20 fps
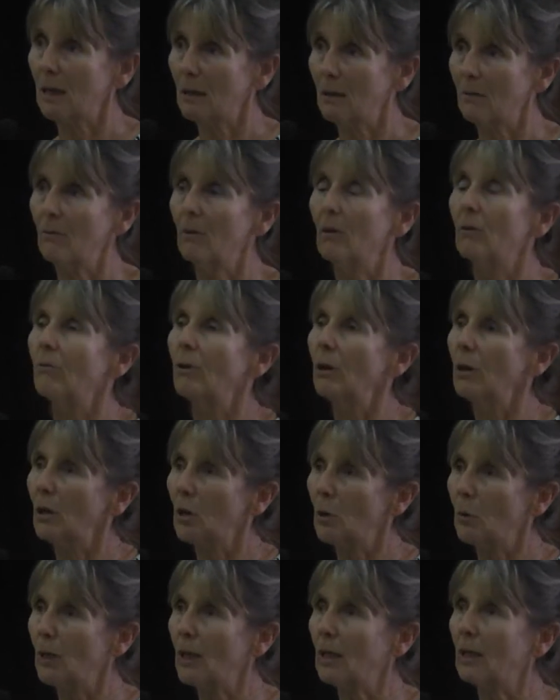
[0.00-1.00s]
very
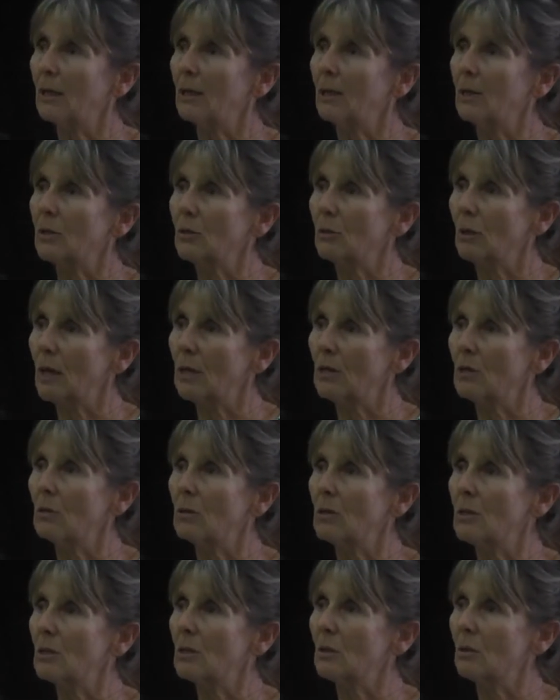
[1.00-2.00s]
quickly tried to
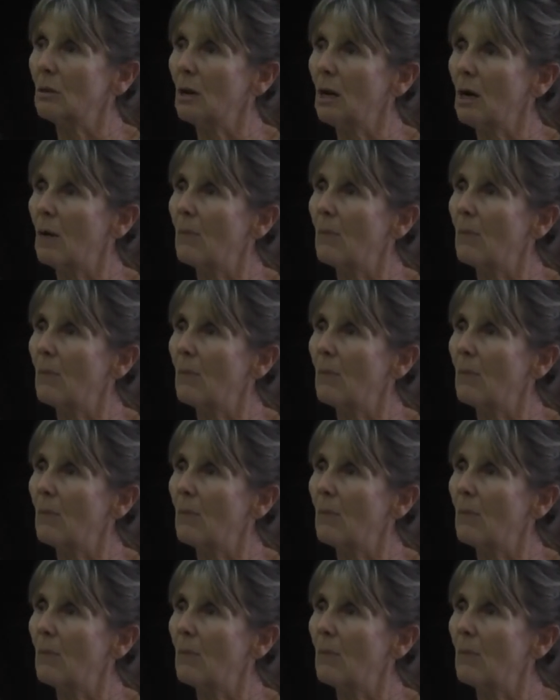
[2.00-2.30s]
describe